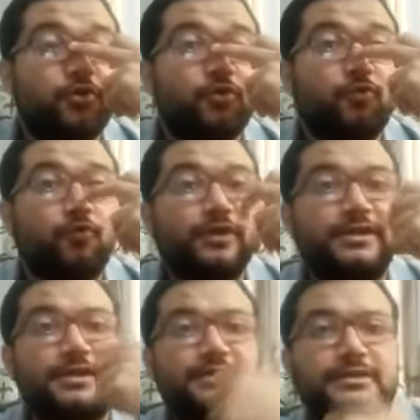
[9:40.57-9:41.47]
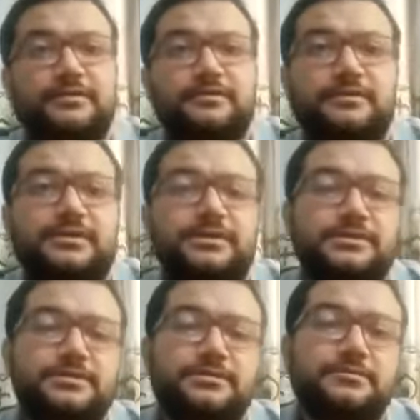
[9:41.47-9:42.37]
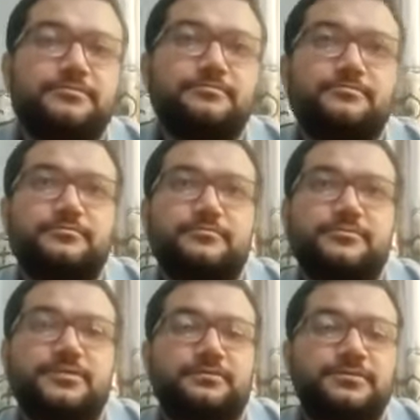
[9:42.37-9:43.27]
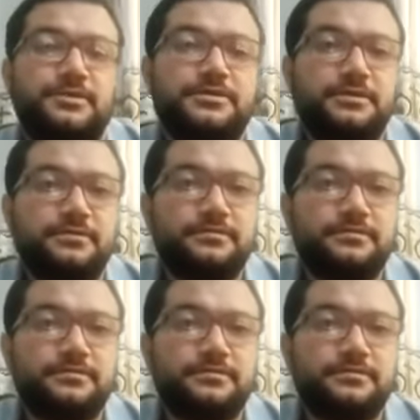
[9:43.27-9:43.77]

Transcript: Why lactate? Let us summarize it.